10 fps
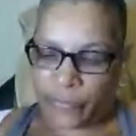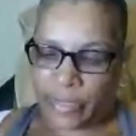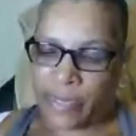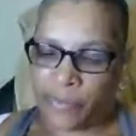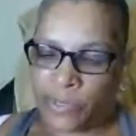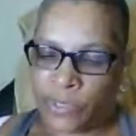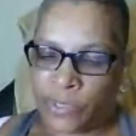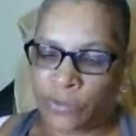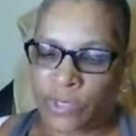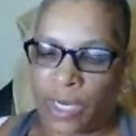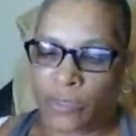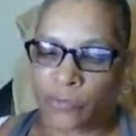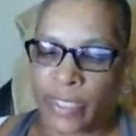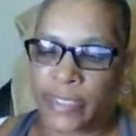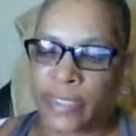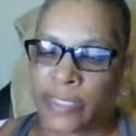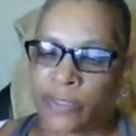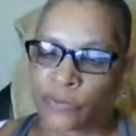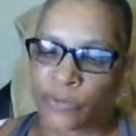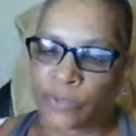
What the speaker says: and now I